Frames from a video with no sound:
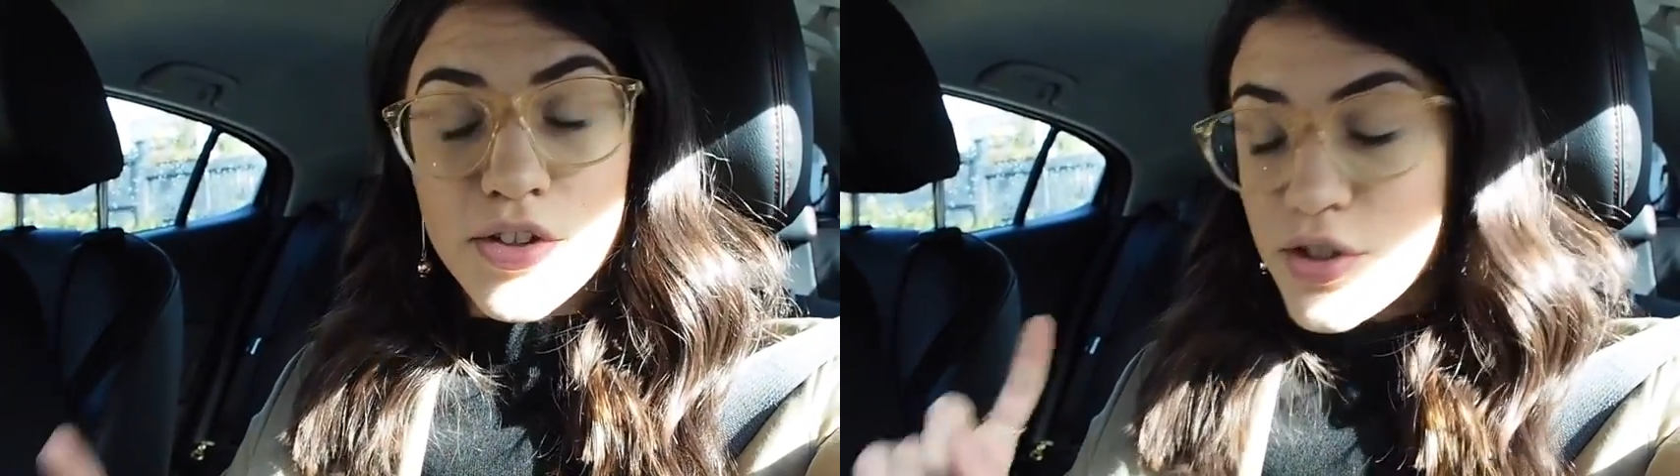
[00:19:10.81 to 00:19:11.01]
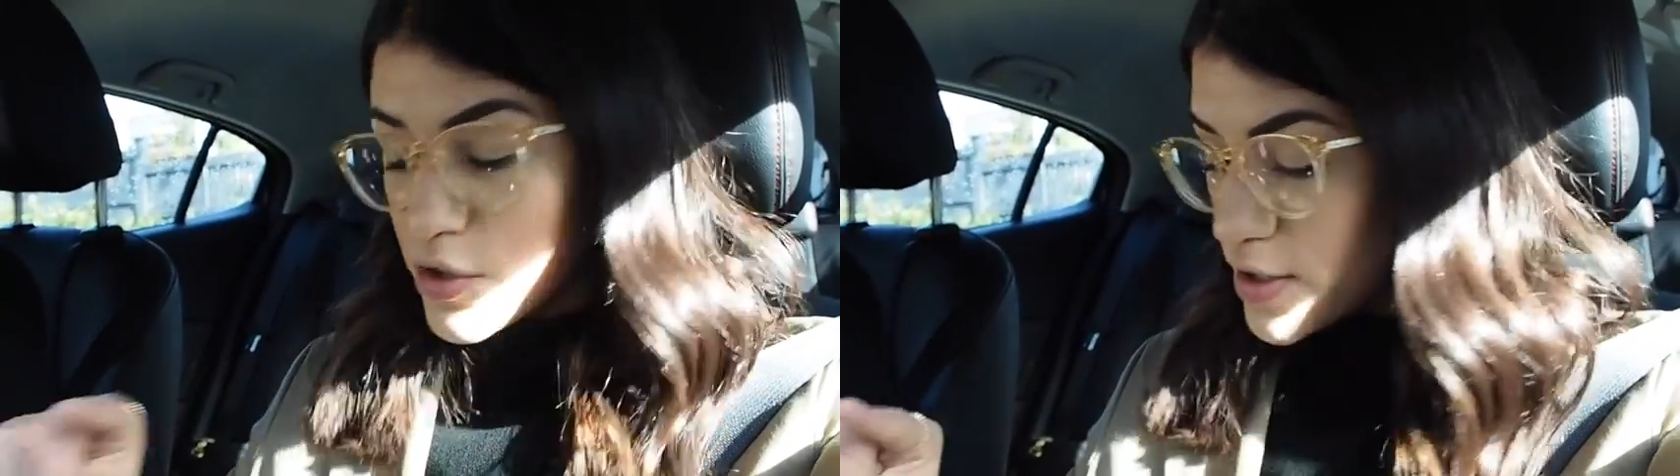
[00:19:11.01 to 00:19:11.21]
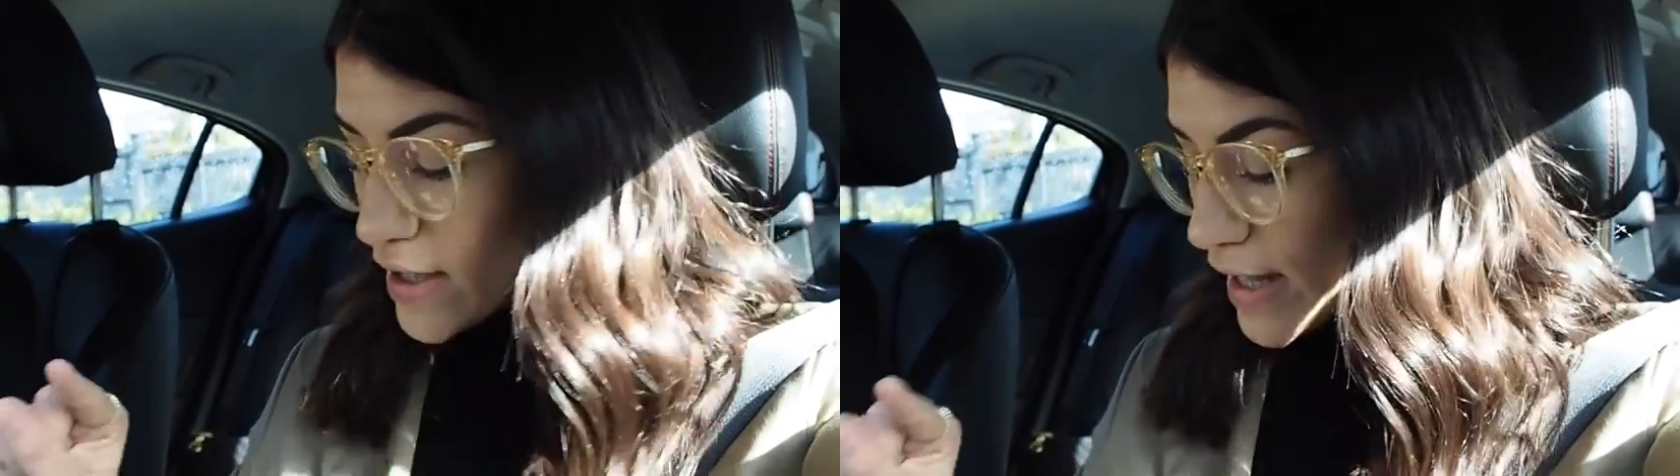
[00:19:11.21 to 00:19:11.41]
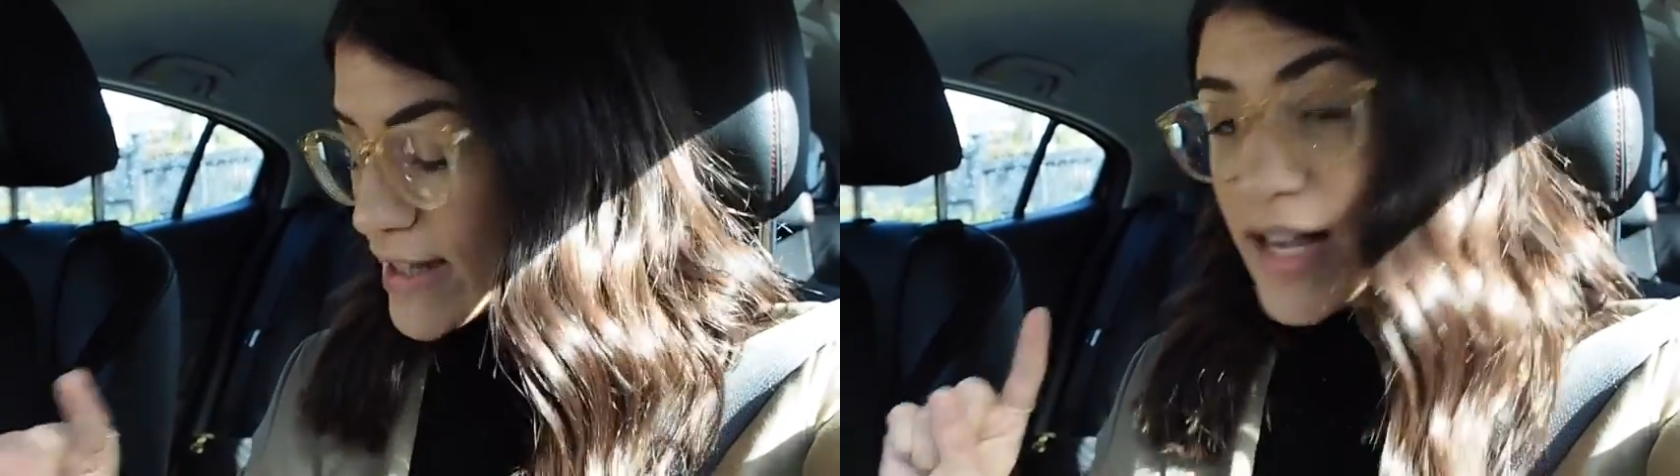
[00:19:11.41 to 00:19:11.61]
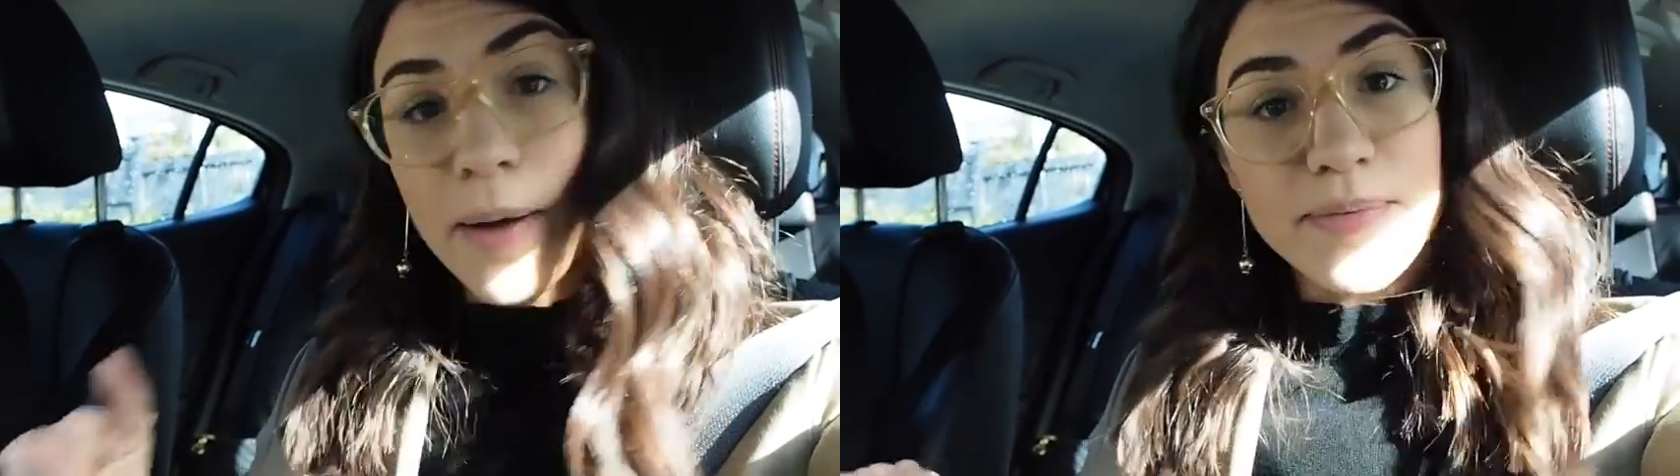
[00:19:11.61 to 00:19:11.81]
juice
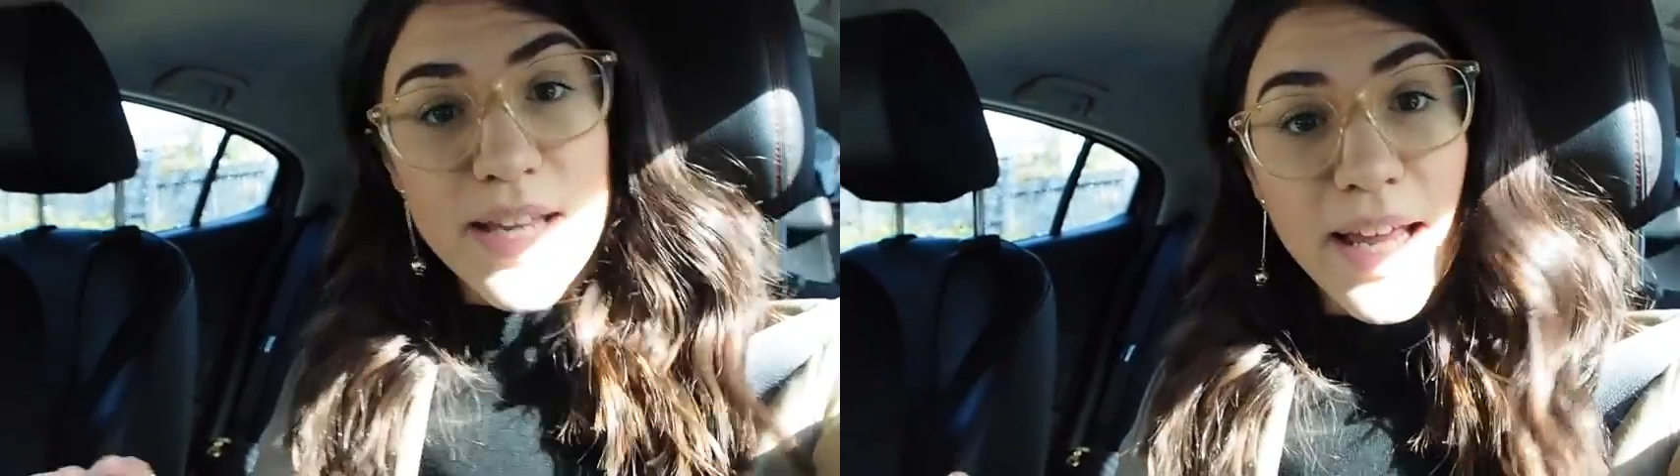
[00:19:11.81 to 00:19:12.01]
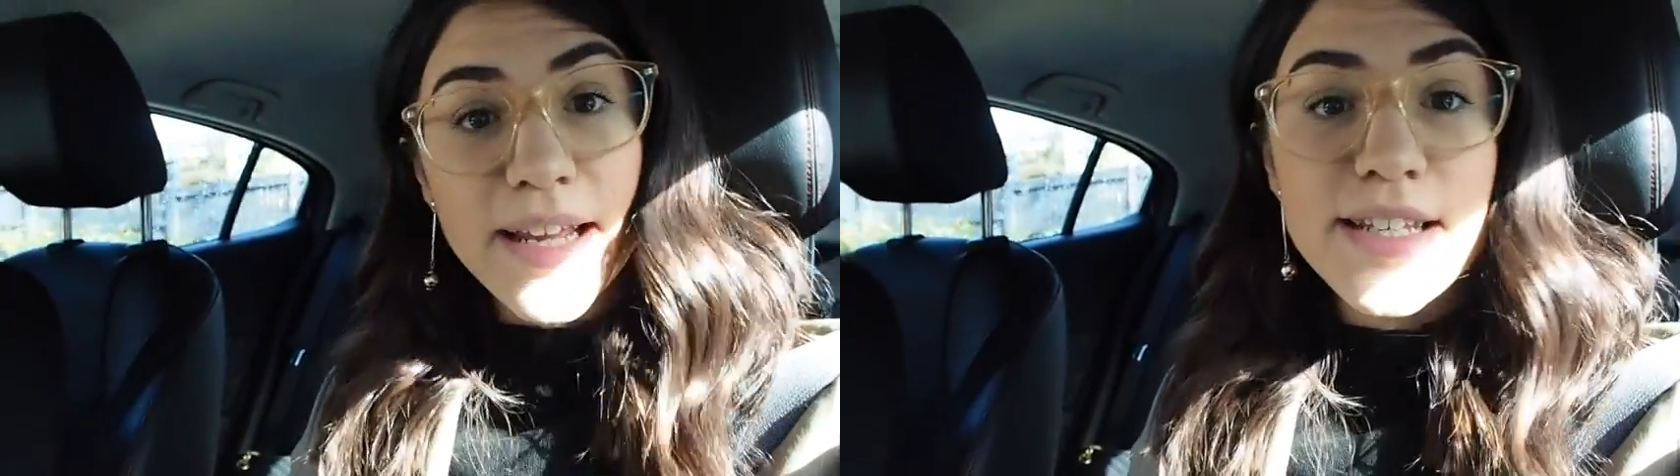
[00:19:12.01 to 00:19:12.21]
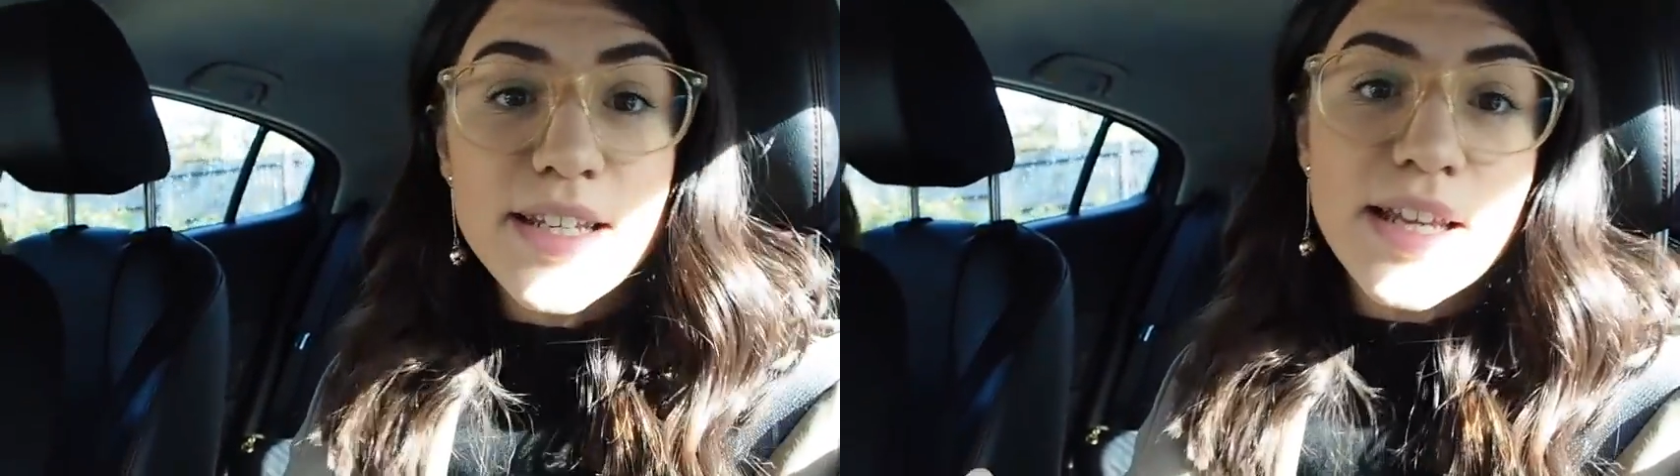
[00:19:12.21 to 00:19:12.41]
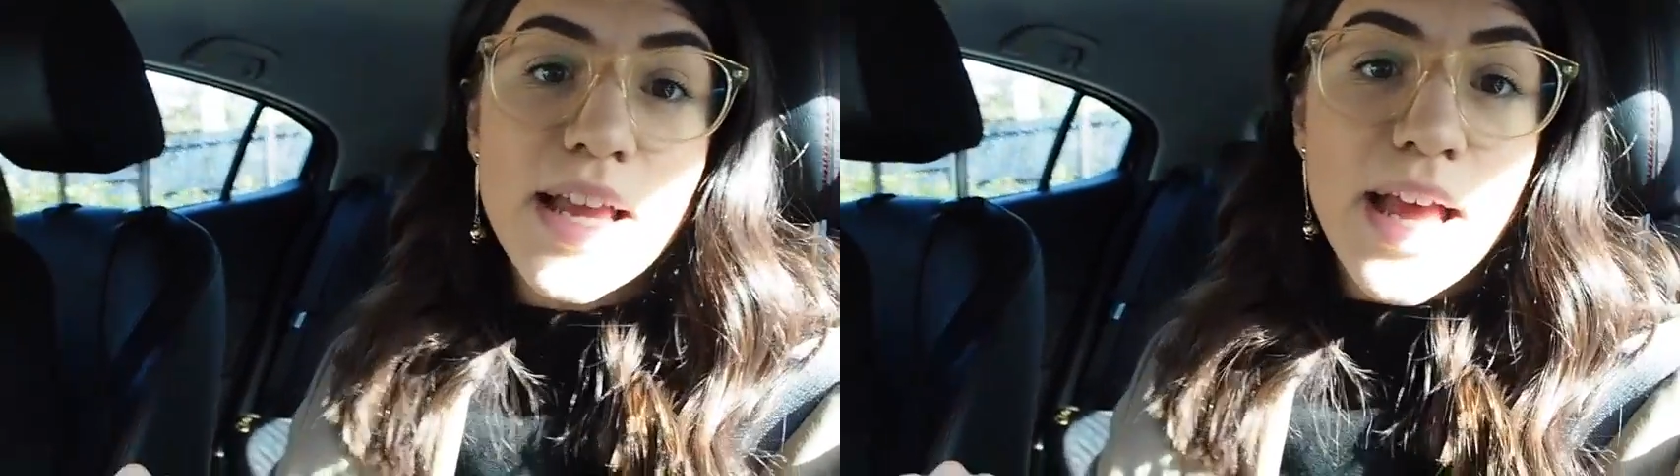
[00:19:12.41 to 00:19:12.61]
cleanse update.